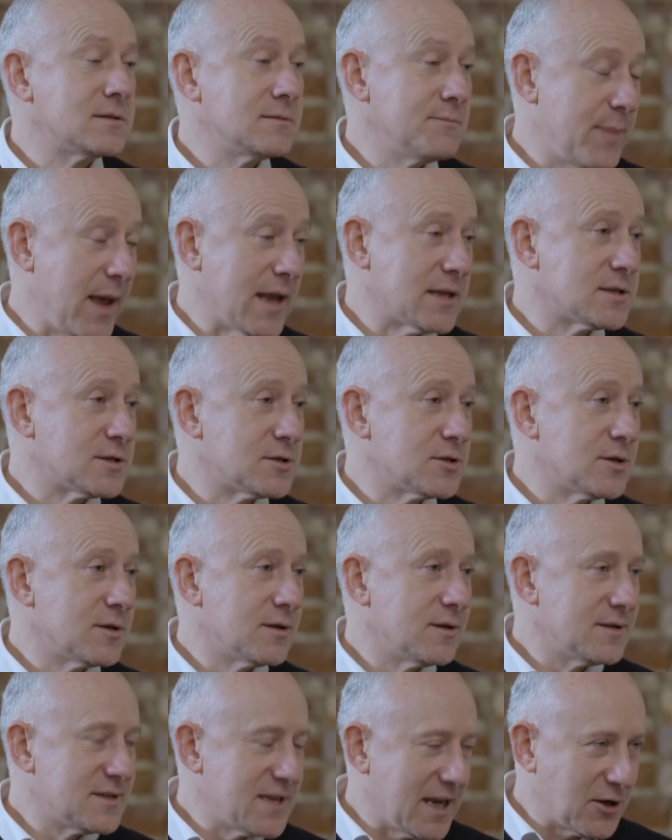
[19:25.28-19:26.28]
best
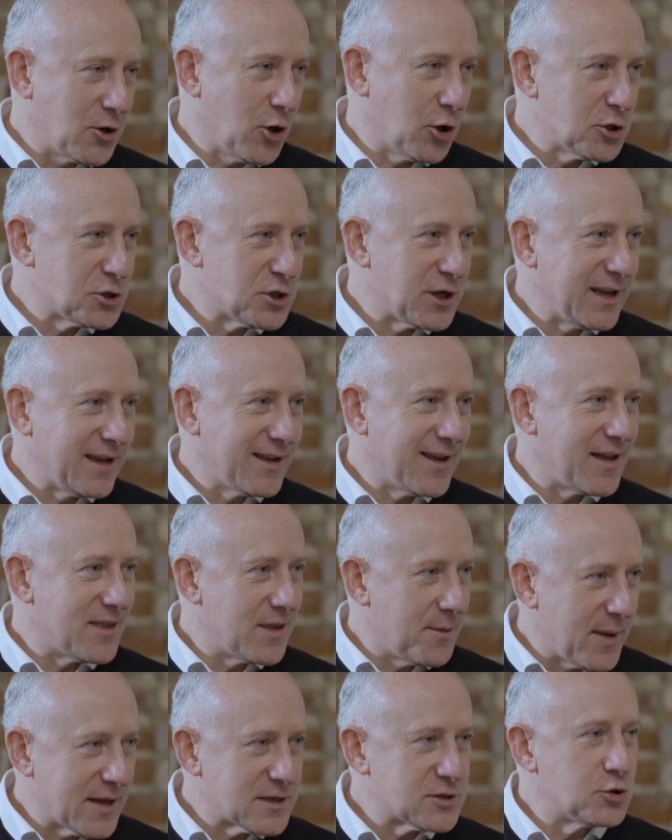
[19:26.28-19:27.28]
technology and the
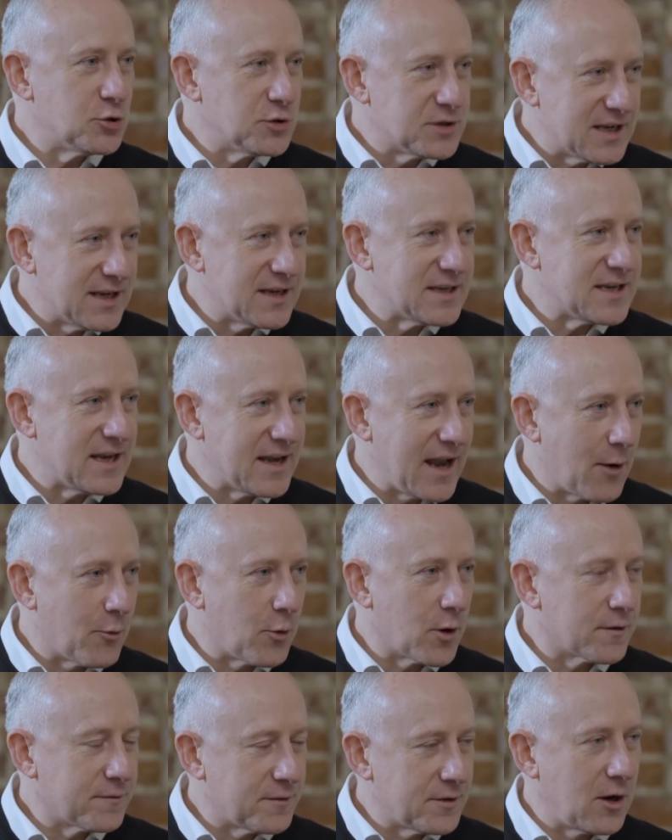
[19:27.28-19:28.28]
best utility
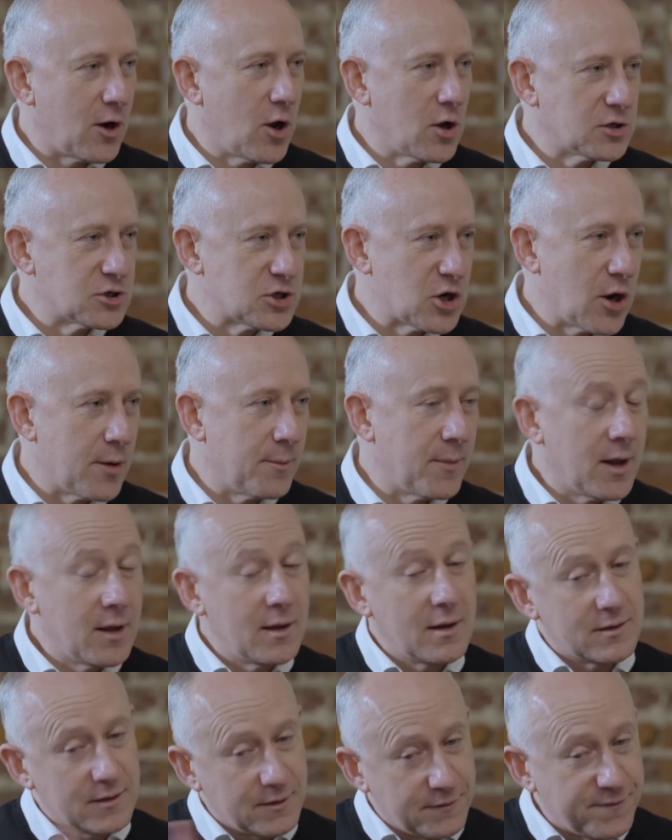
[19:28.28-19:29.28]
network for the long term.
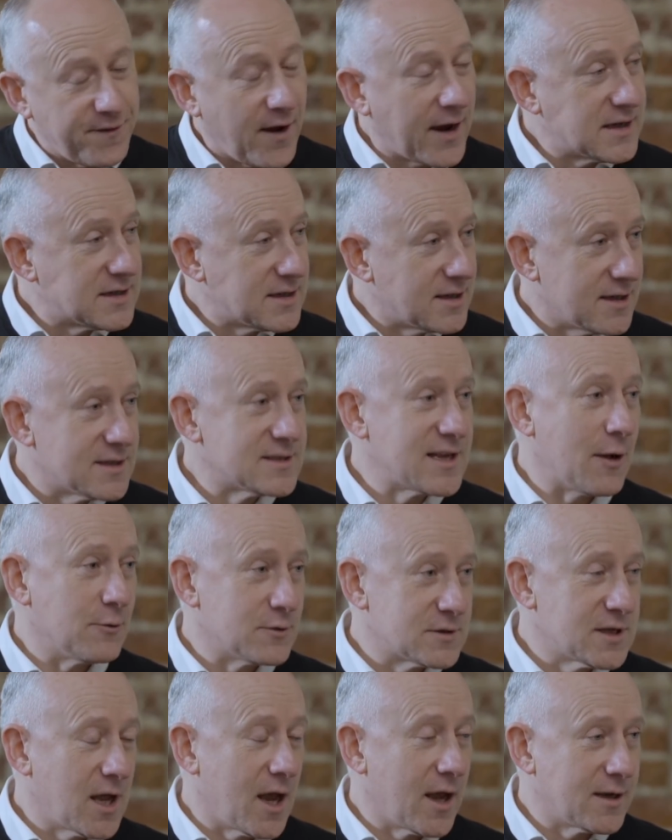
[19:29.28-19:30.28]
The fight is
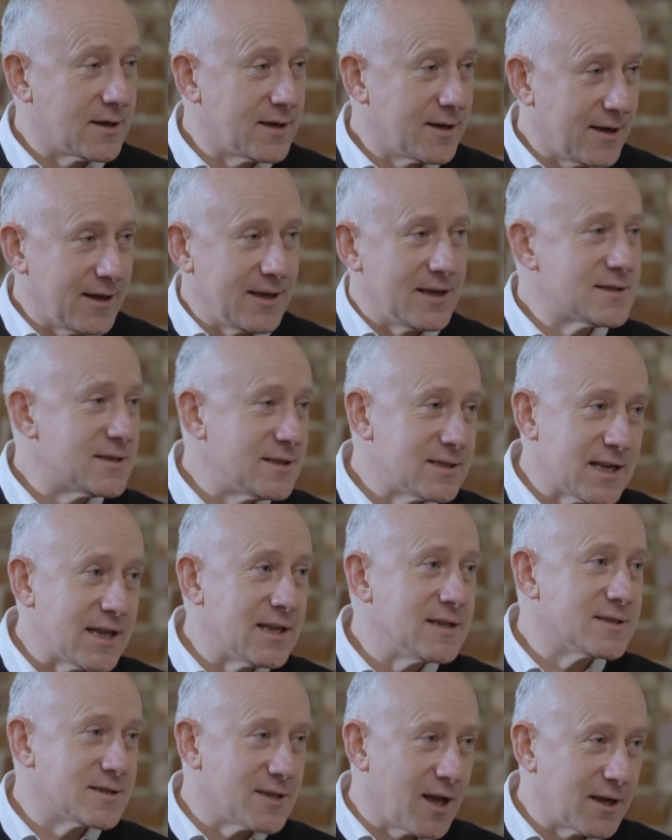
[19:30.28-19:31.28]
outside, it isn't
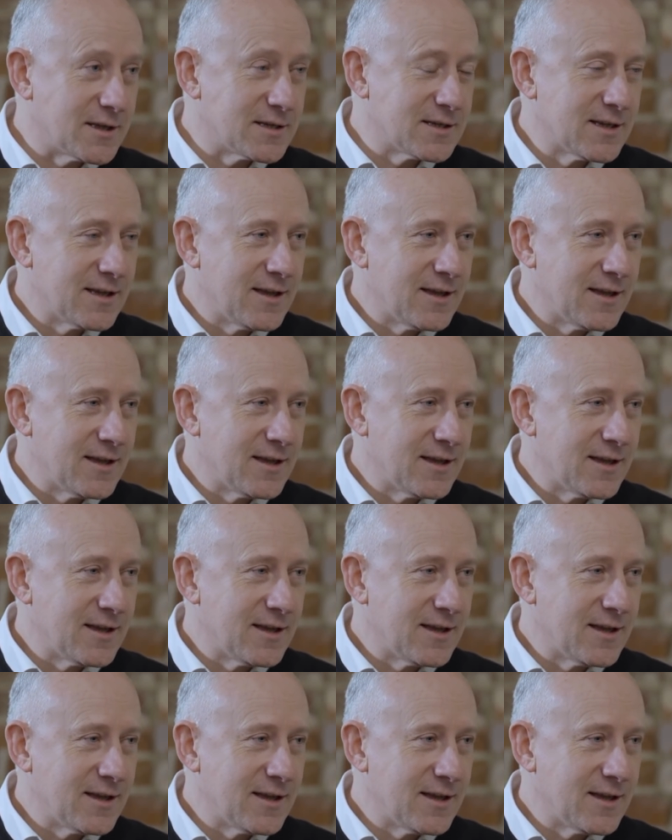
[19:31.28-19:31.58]
inside.